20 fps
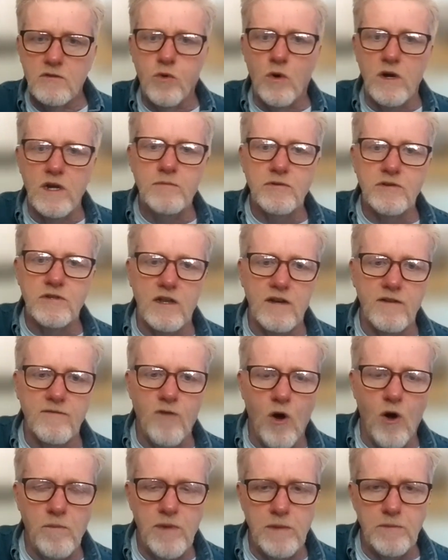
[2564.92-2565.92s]
20% of
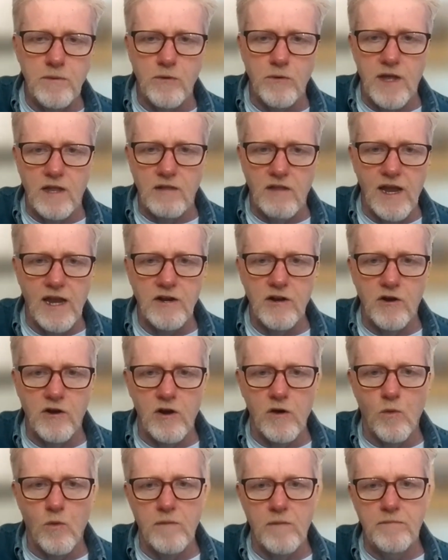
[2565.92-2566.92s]
all people that land on
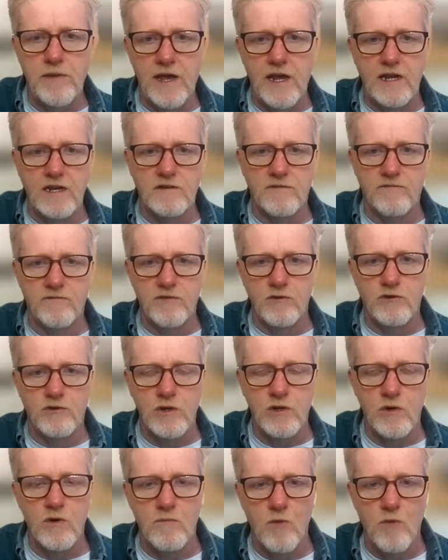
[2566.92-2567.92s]
our webpage view
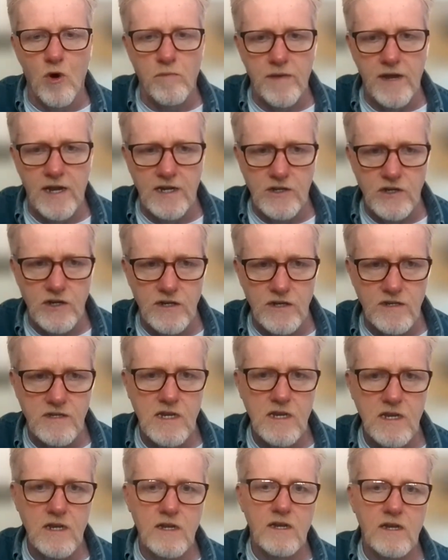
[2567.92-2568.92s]
two or more pages.
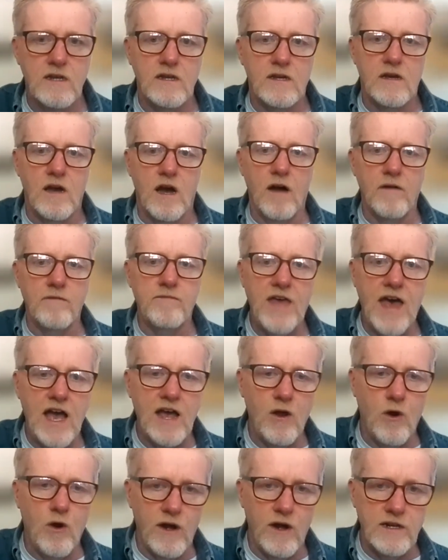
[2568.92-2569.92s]
Of
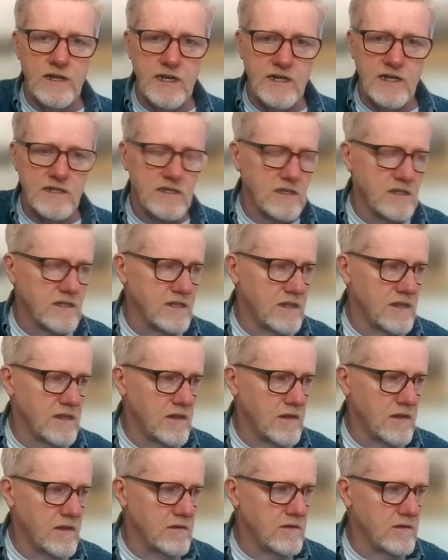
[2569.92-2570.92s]
that audience,
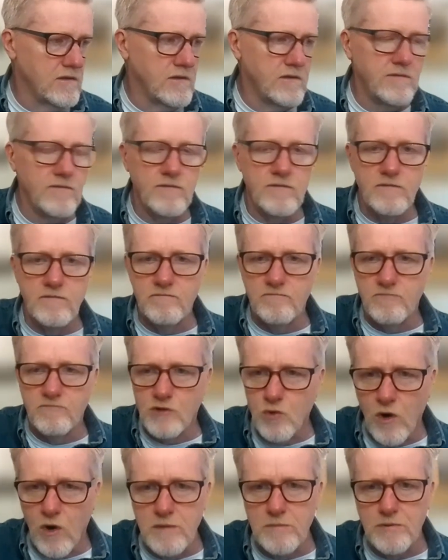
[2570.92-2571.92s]

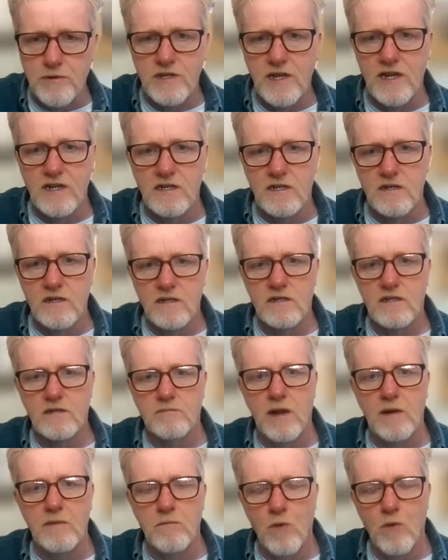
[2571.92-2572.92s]
20%
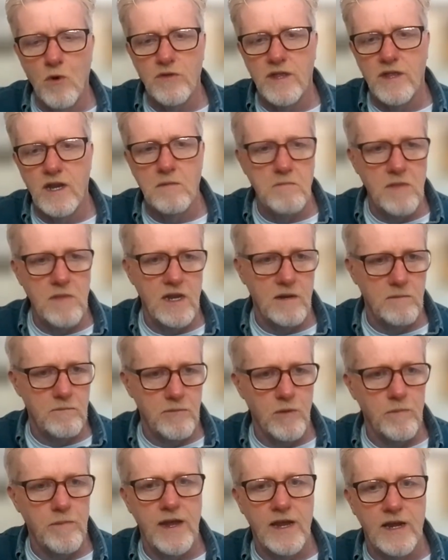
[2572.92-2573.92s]
spend more than a minute
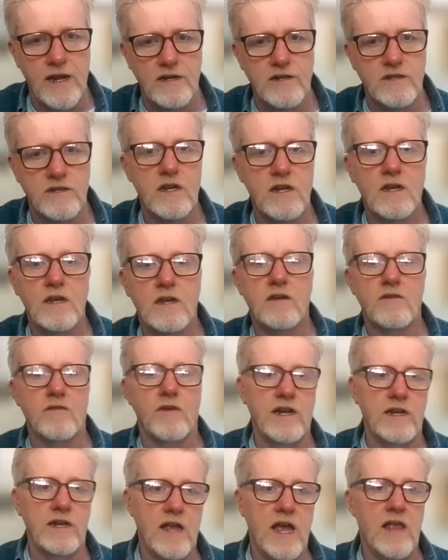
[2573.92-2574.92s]
per page,
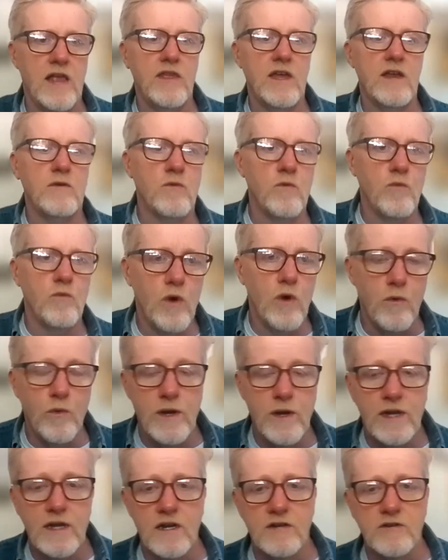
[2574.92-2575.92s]
right? And then what
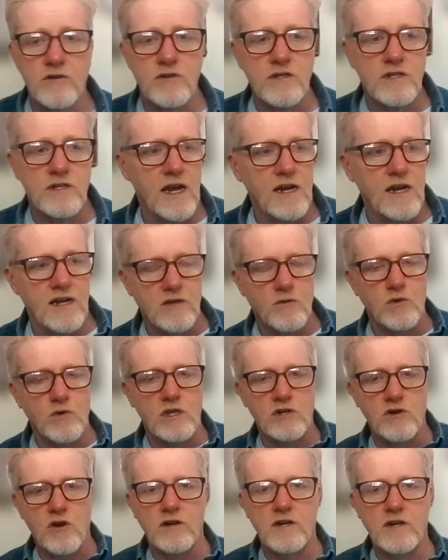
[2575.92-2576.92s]
we can understand as we
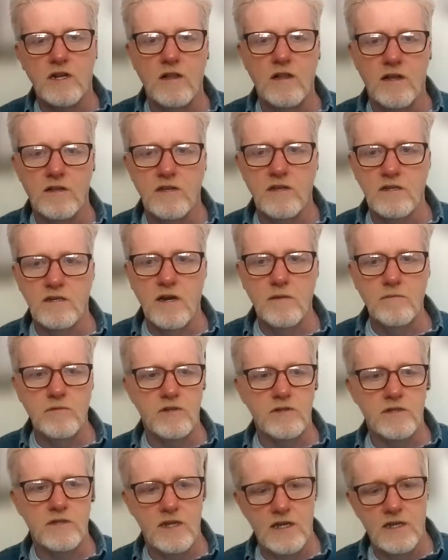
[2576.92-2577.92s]
start to collect these
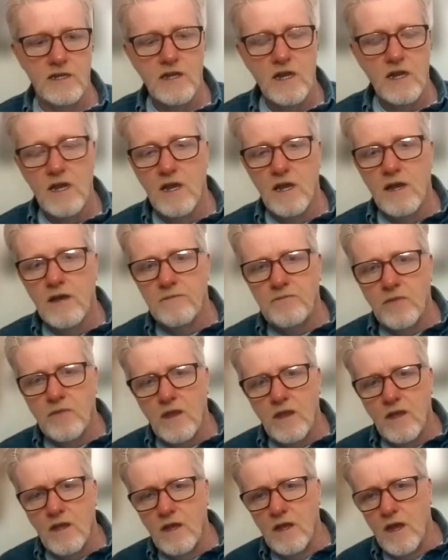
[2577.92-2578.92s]
numbers is
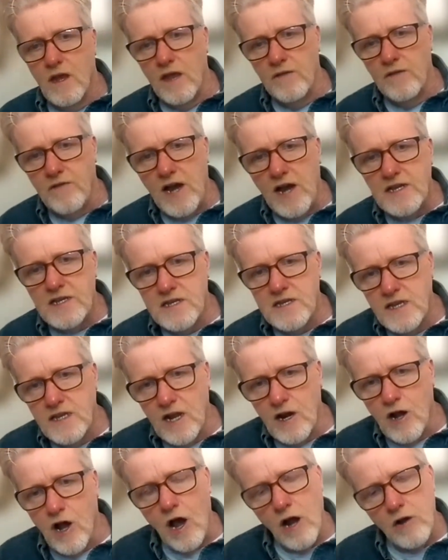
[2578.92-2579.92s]
if I
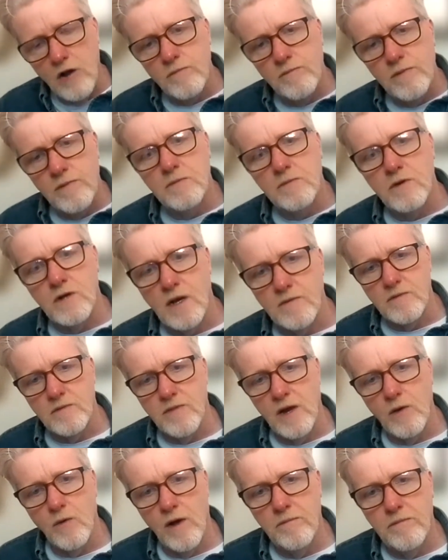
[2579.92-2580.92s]
get 100 people to
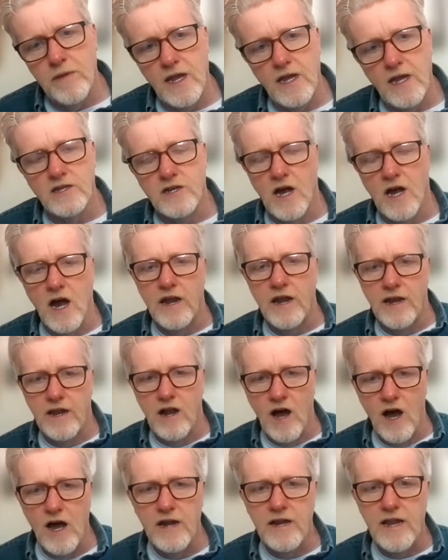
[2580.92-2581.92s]
my webpage,
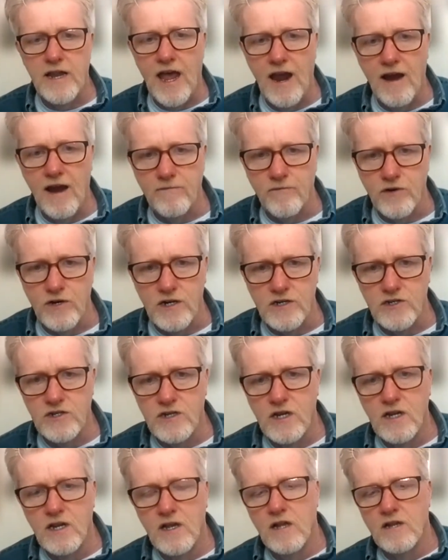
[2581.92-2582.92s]
on, on
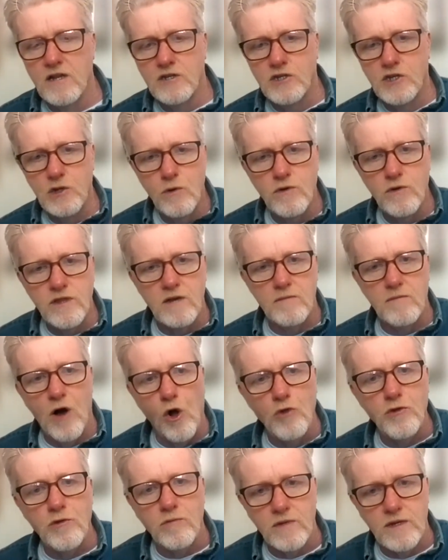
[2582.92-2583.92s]
average, two of them
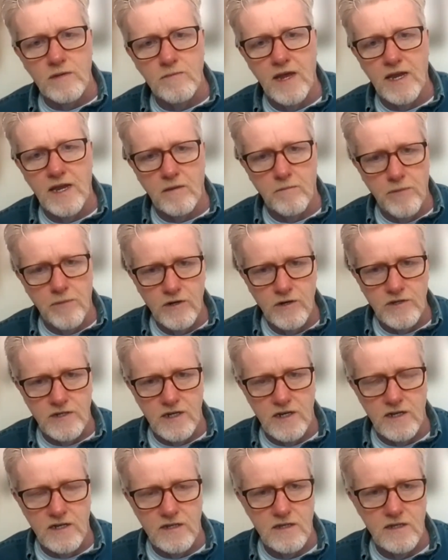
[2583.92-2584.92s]
ultimately make a
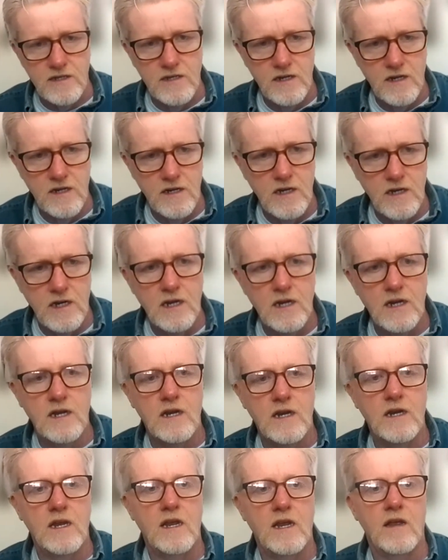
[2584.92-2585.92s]
purchase.
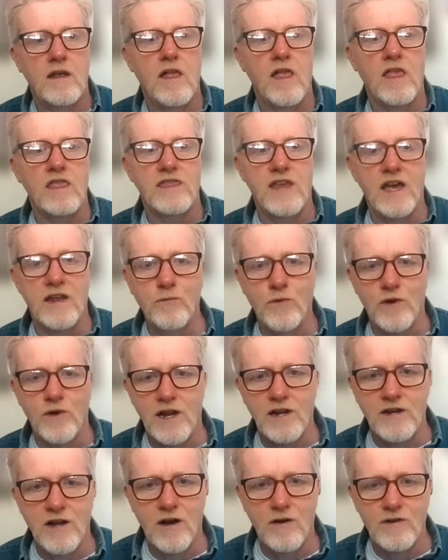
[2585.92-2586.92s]
Then what
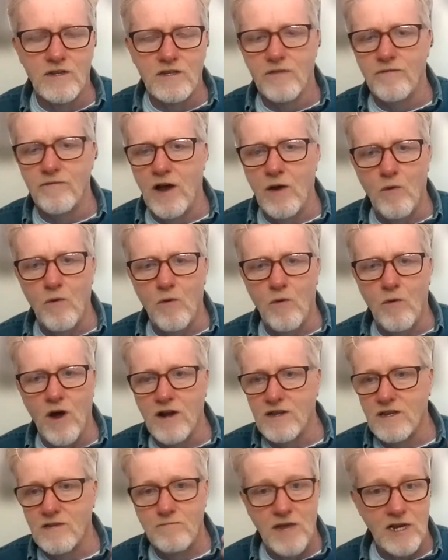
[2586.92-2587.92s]
I know is if I
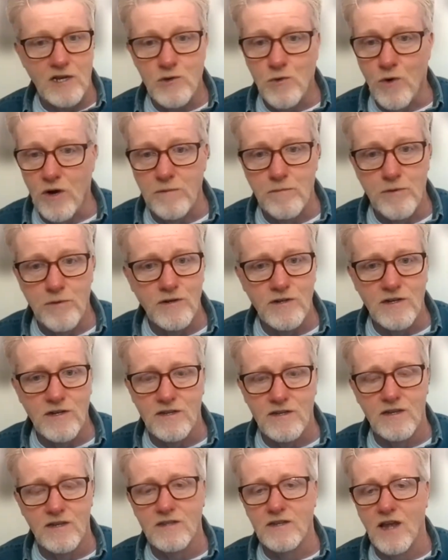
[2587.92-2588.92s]
want to make 20
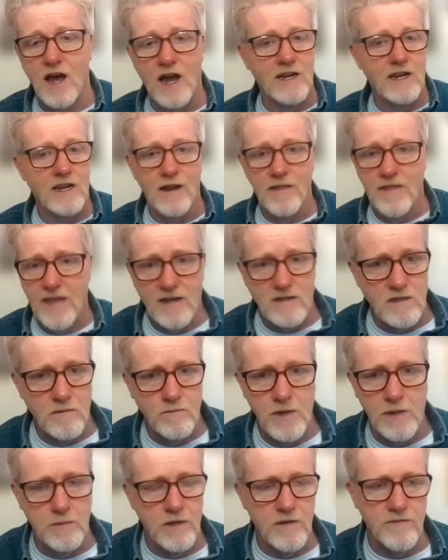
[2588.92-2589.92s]
purchases, I need a
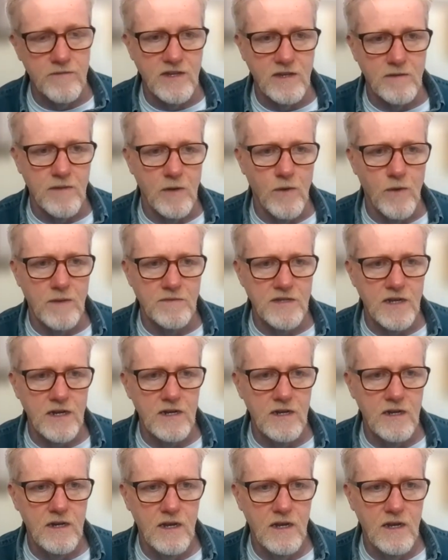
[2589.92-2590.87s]
thousand people to visit my website